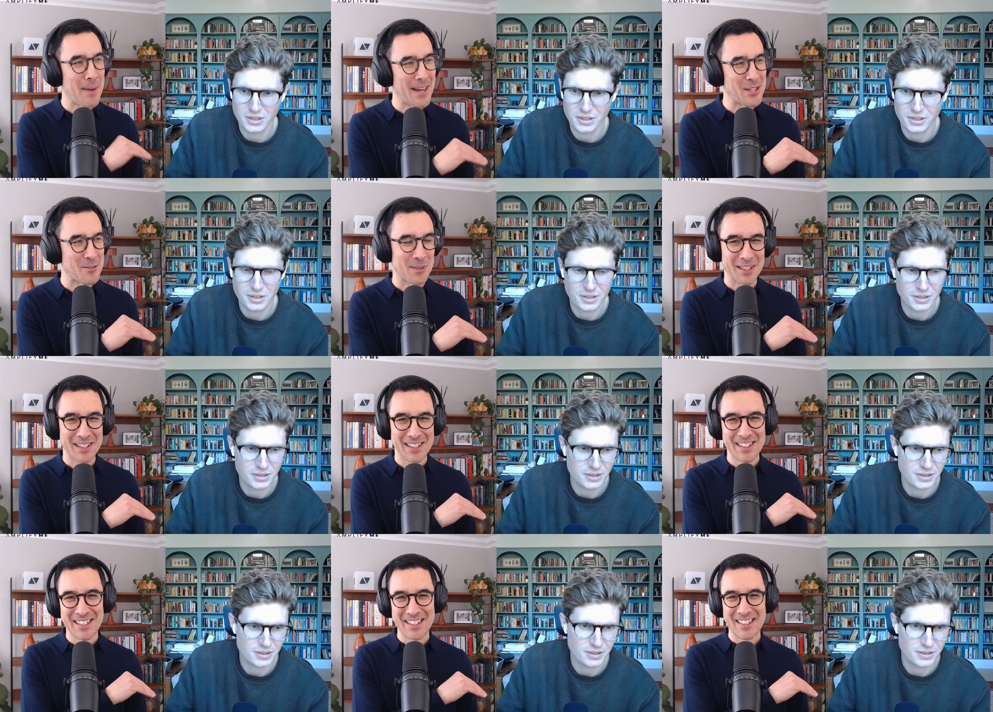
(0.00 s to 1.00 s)
Speaker 1: management
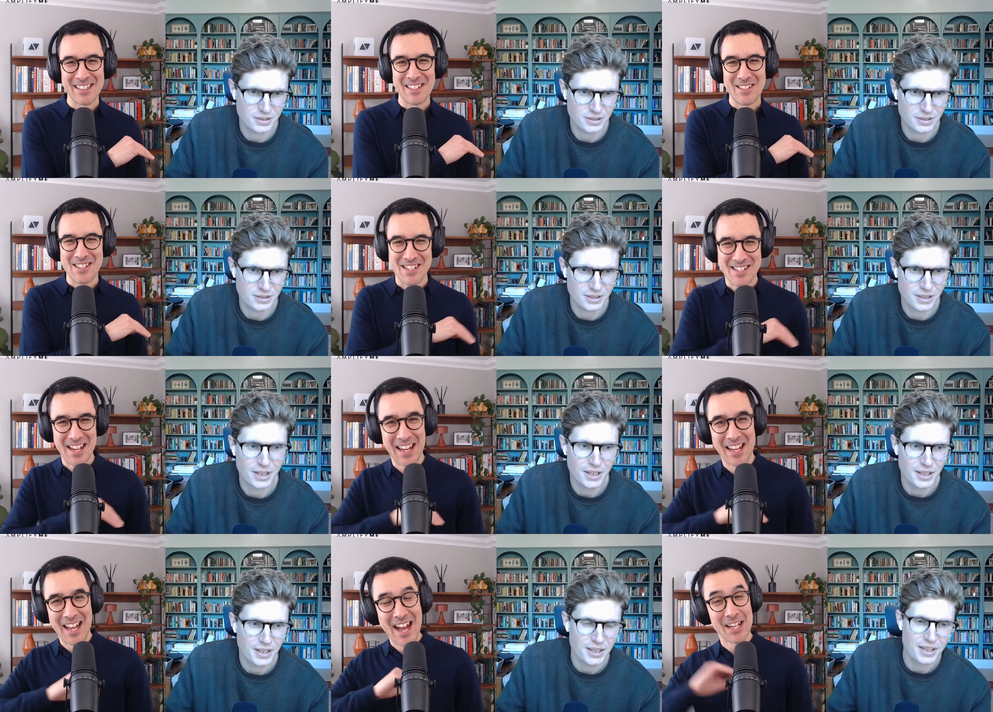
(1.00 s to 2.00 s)
to
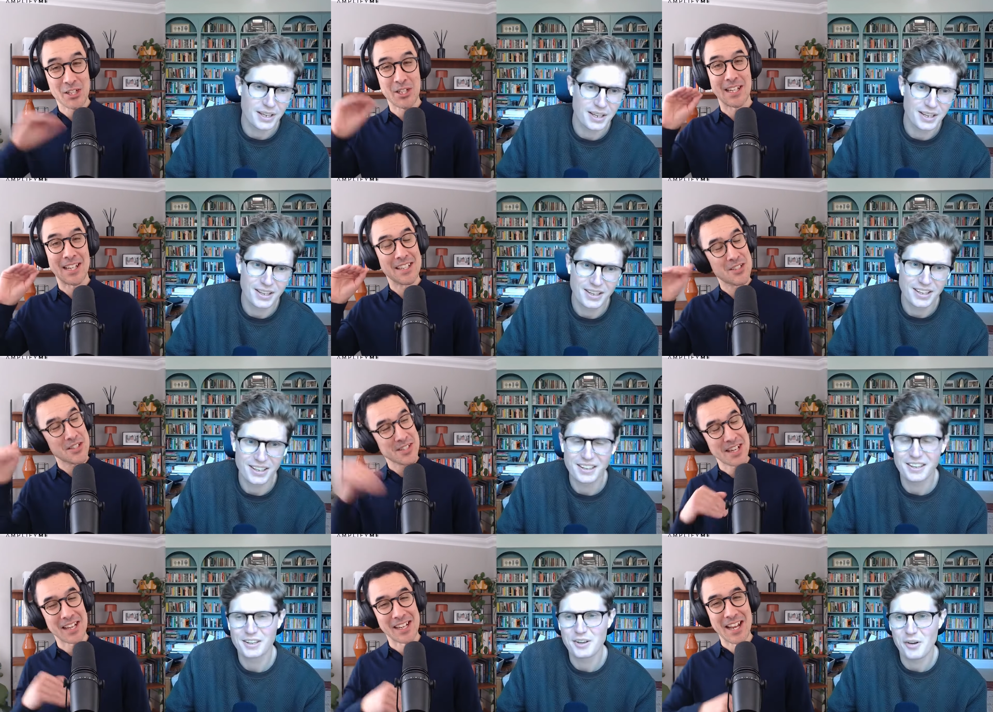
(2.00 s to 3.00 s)
say, actually, just
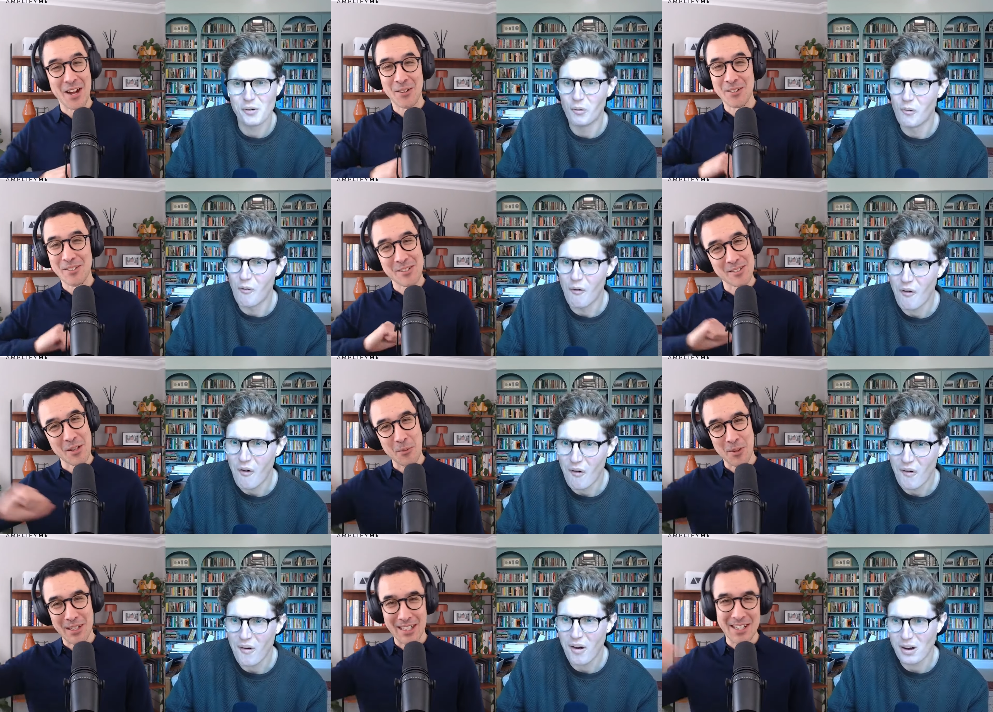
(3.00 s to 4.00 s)
a hit now, don't
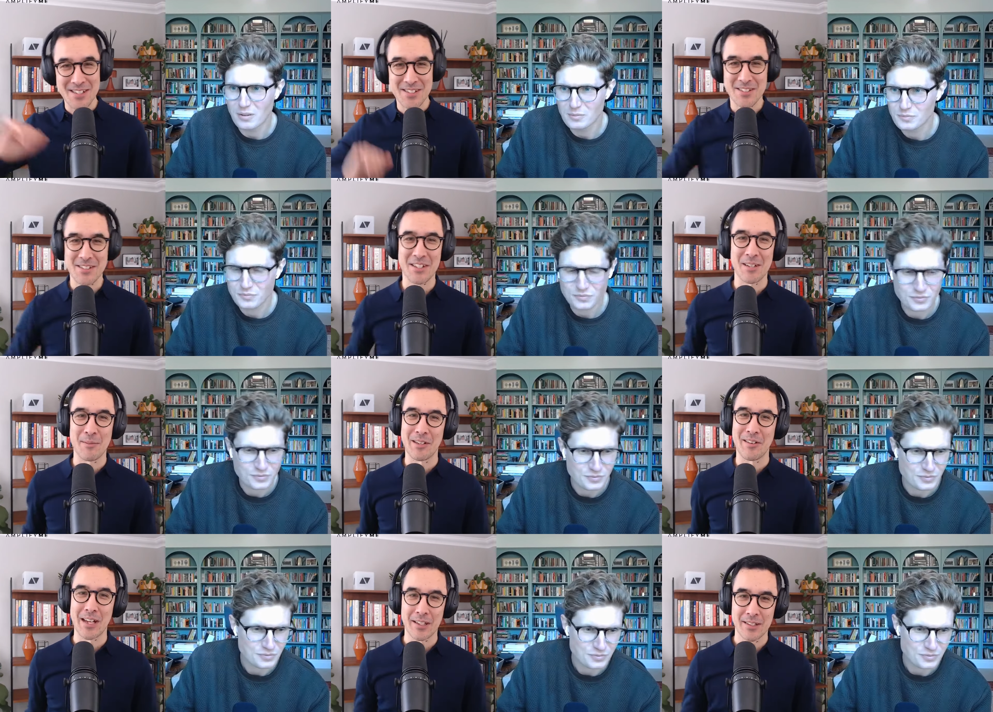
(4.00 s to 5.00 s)
worry, guys, it's going to be
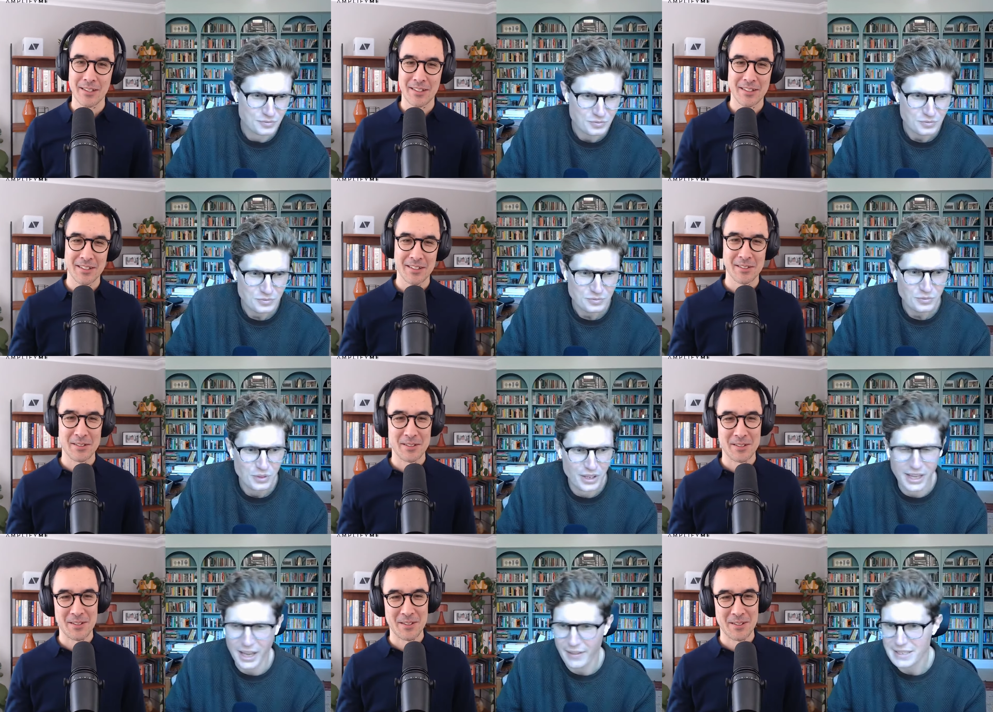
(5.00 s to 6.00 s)
great?
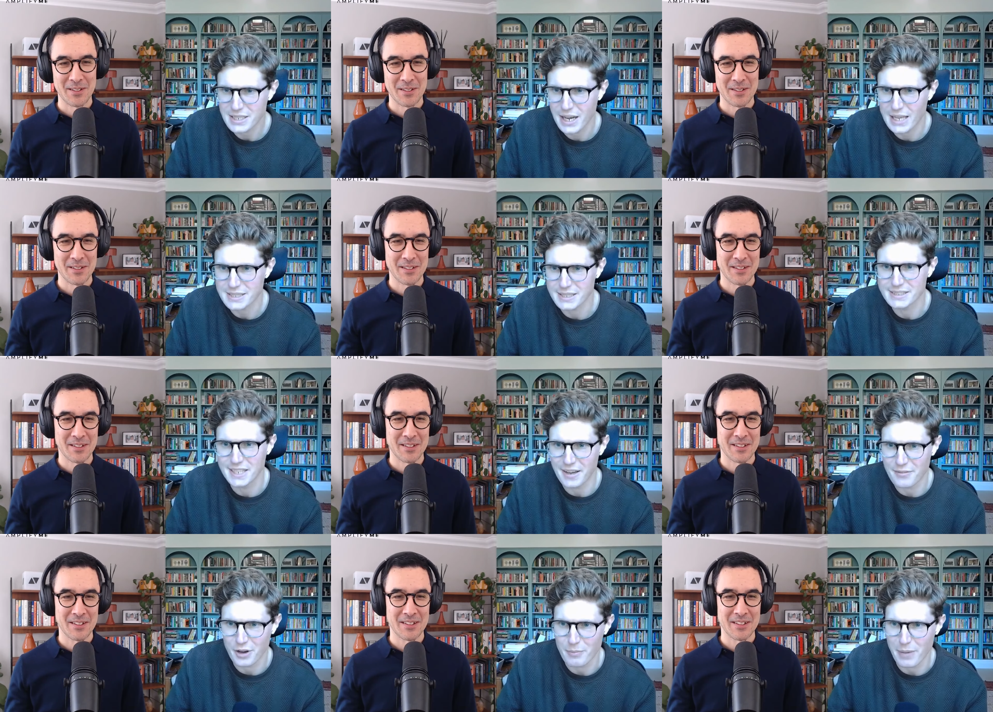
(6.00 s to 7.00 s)
Speaker 2: Yeah, that's classic
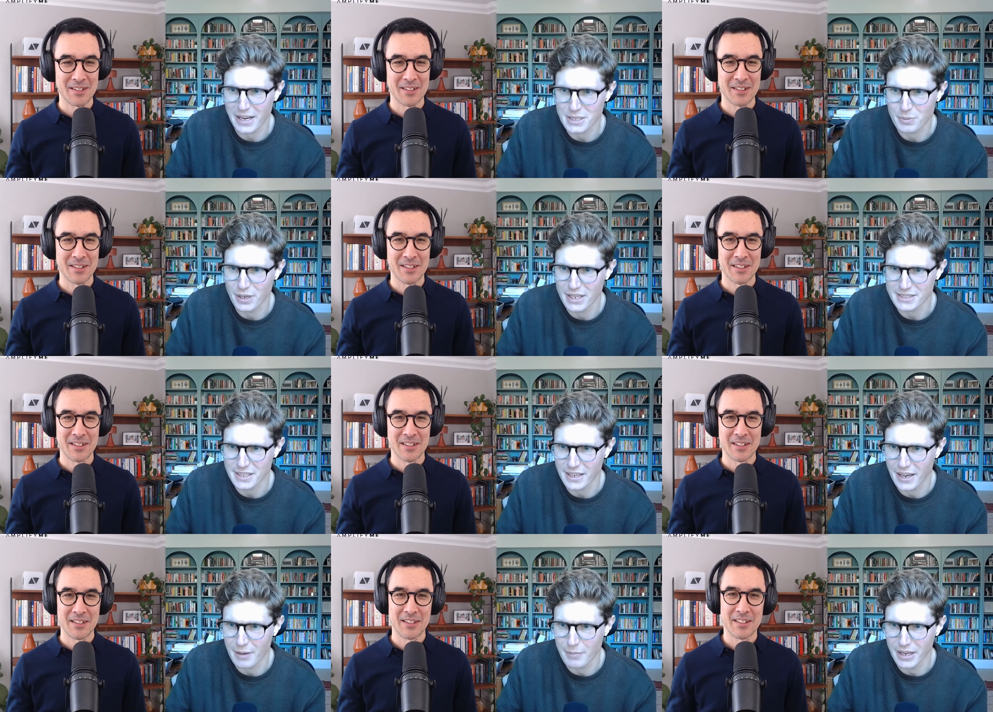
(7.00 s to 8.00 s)
CFO management, isn't
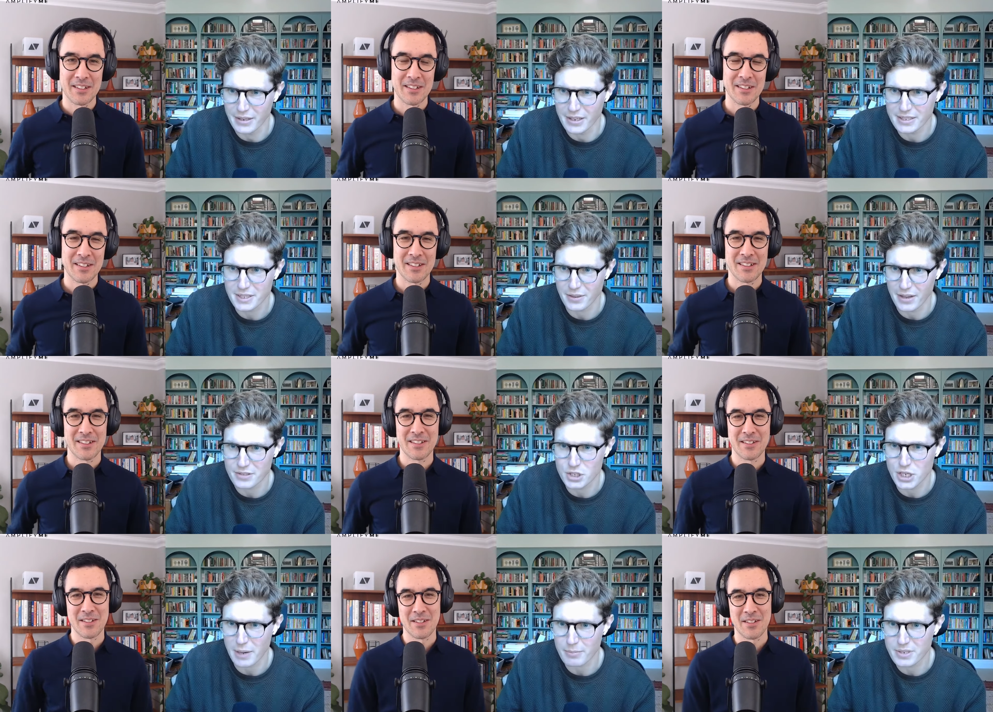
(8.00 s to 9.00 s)
it? I mean, so they've
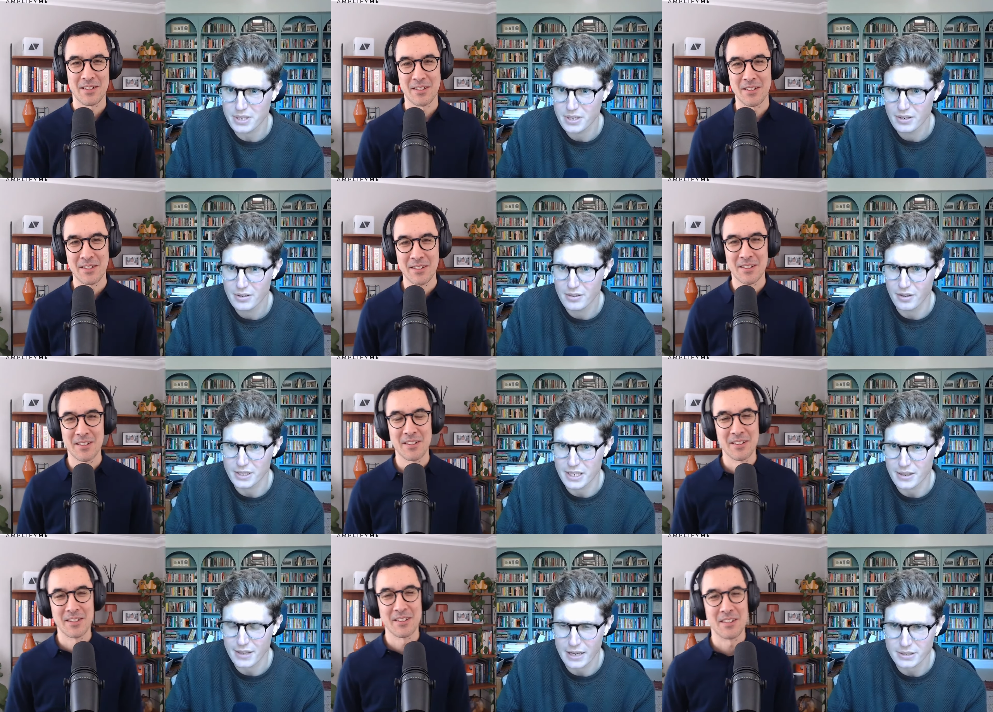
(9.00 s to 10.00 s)
shipped
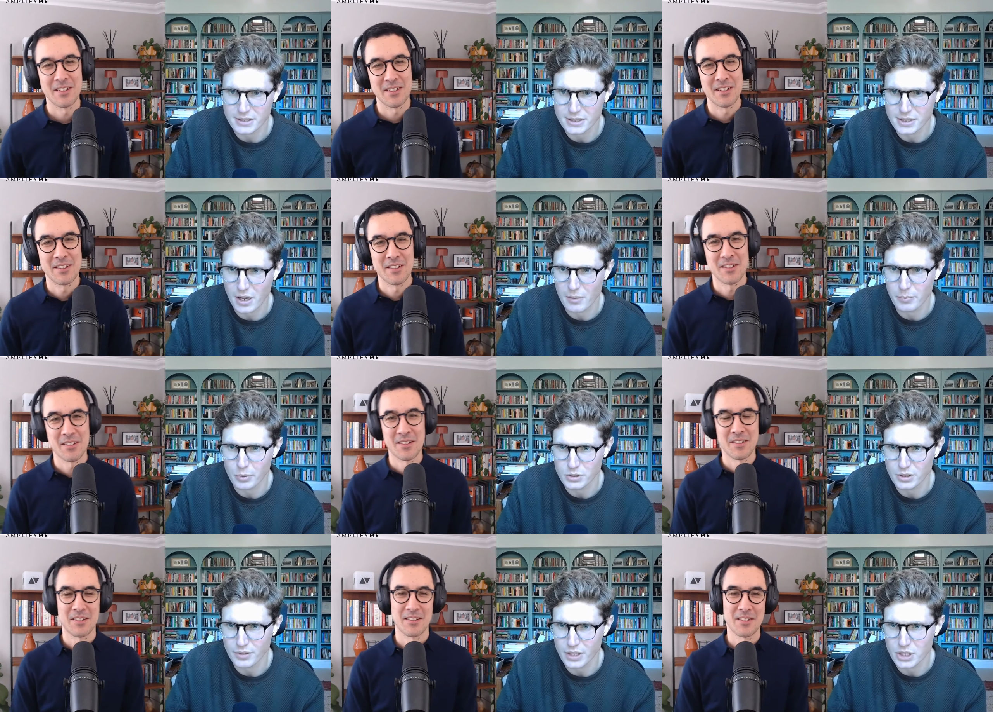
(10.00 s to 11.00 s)
13,000
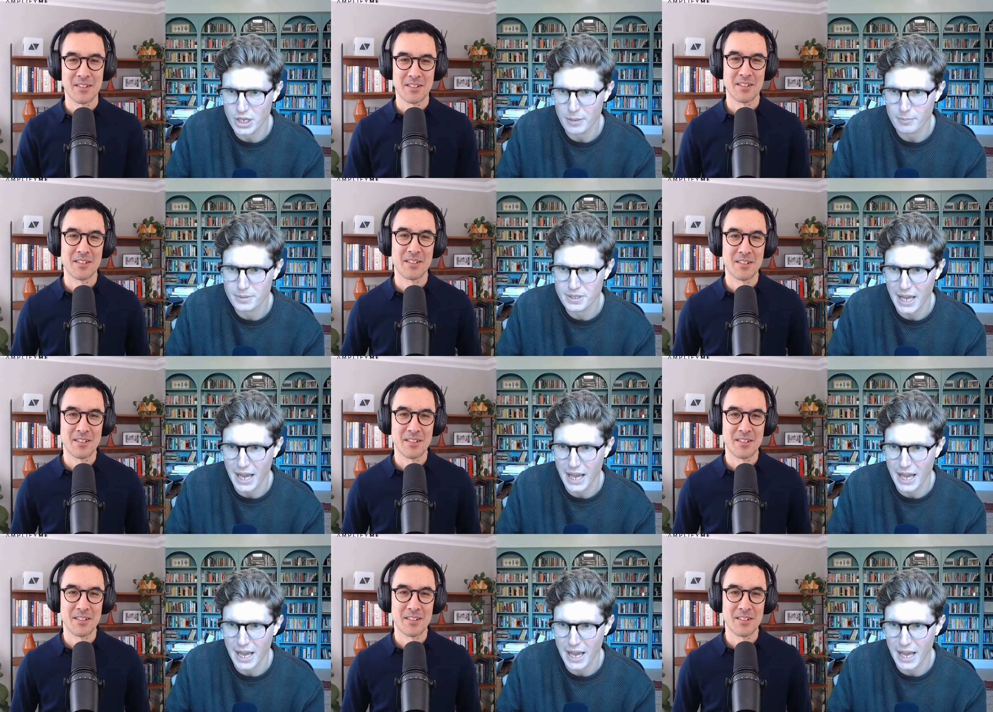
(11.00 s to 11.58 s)
samples of the chips,